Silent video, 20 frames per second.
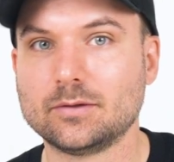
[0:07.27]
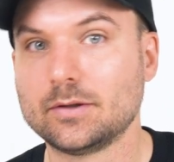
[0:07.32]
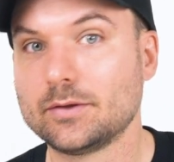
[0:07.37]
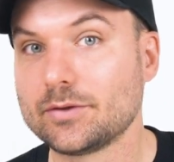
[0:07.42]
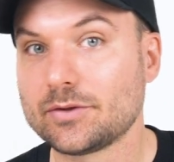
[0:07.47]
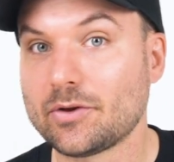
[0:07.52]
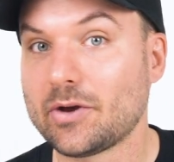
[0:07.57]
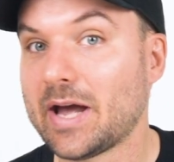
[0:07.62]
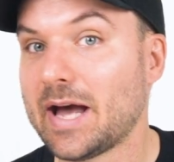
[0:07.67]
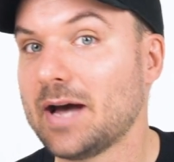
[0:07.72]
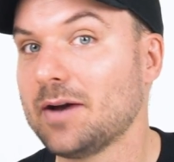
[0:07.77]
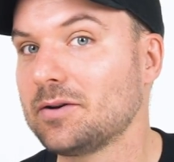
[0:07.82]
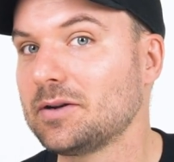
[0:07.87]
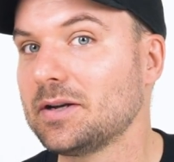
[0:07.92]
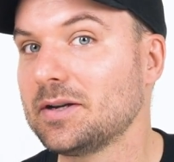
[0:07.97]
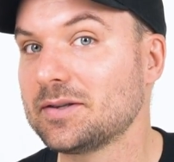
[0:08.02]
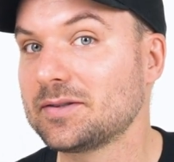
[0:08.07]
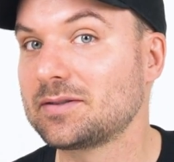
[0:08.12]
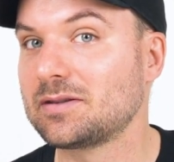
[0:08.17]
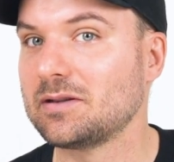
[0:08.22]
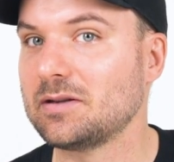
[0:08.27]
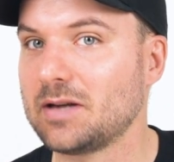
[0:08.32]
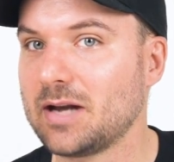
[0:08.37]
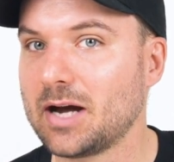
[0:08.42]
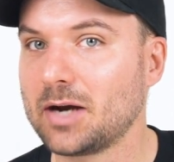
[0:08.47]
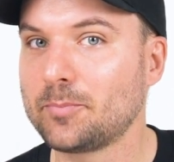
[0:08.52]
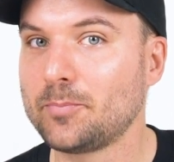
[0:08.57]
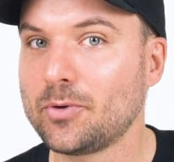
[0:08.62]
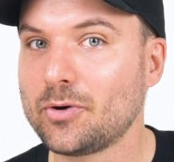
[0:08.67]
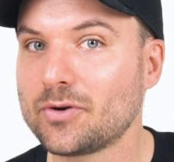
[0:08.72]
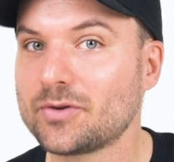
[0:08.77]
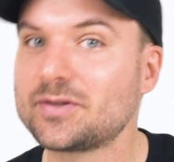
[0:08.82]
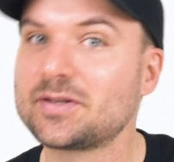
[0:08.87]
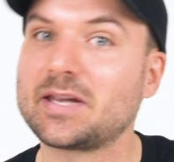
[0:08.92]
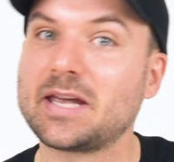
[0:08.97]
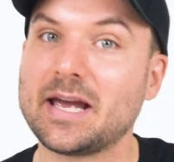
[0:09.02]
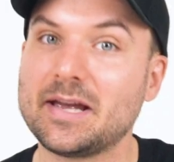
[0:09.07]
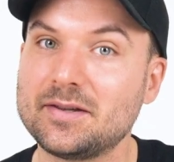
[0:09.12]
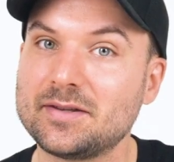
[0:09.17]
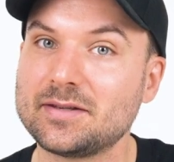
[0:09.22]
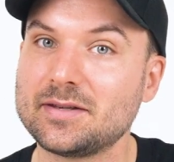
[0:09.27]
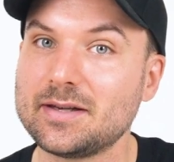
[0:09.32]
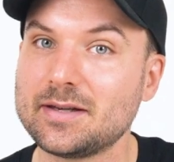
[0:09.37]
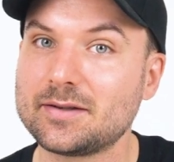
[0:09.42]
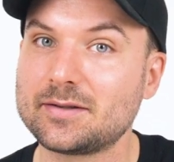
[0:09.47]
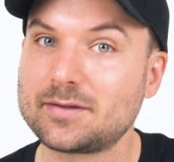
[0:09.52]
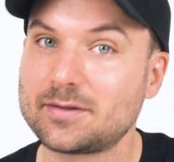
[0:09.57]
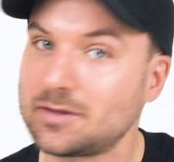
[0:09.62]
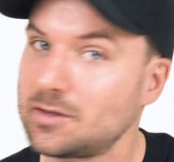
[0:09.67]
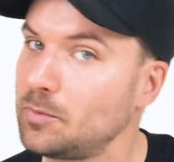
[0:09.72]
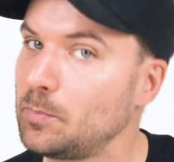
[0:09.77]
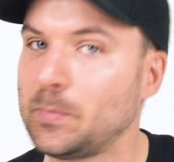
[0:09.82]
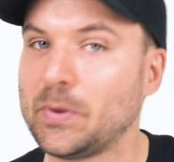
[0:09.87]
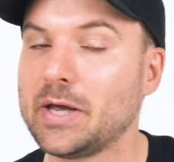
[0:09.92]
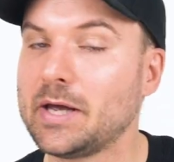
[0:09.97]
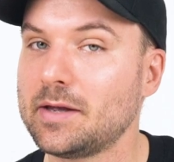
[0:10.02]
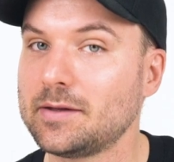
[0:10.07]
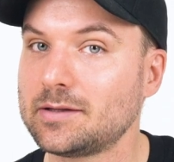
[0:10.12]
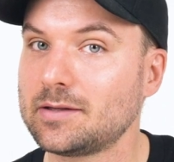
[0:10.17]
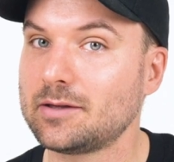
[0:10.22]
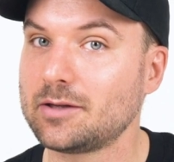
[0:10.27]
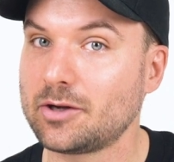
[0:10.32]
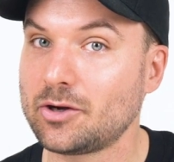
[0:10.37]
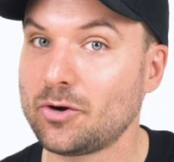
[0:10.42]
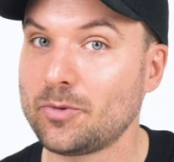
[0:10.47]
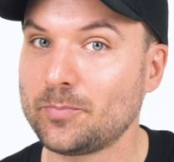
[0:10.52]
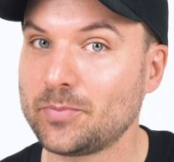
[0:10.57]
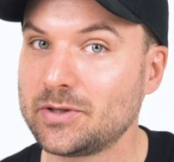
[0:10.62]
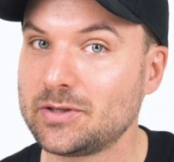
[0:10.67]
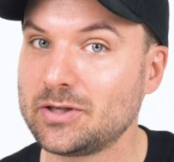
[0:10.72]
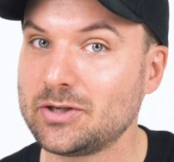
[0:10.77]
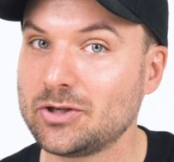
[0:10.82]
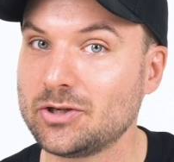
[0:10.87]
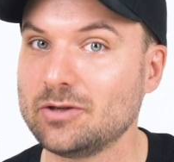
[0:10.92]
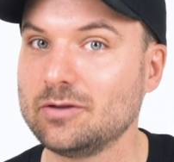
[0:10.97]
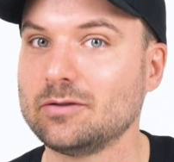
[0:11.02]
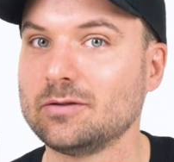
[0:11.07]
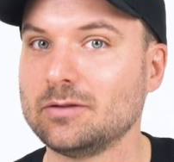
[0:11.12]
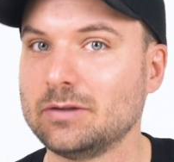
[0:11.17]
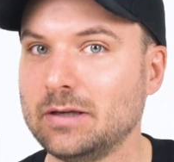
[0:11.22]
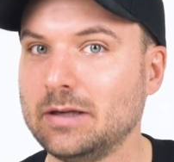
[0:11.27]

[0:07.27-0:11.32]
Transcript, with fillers: So how does the NucBox K6 compare to the competition?